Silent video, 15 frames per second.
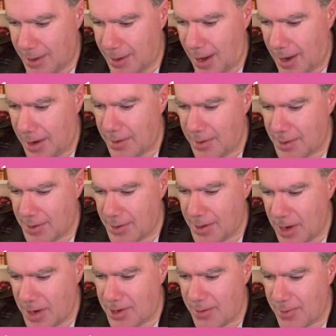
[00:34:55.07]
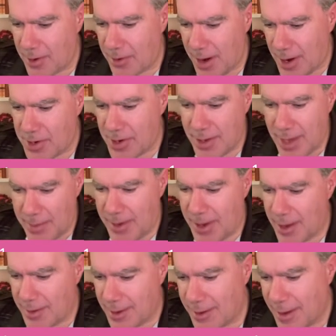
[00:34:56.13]
I don't see much of a correction. Maybe
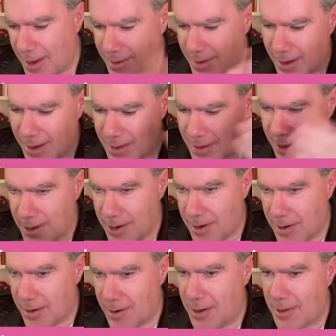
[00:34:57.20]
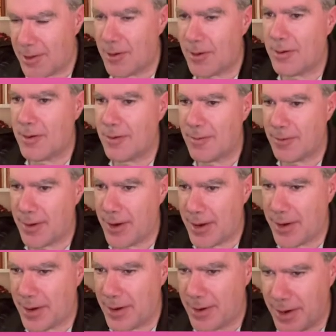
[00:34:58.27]
on the 19th, like our other friend
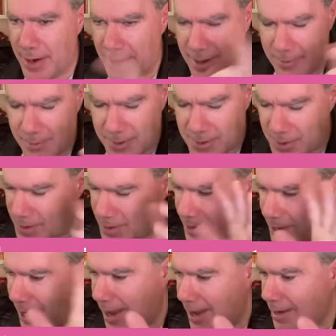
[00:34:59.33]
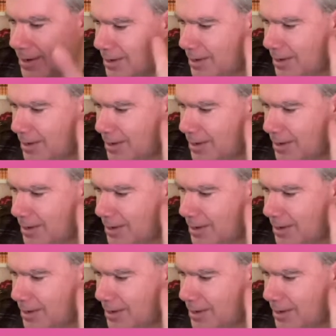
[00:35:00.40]
here, Nick, was saying.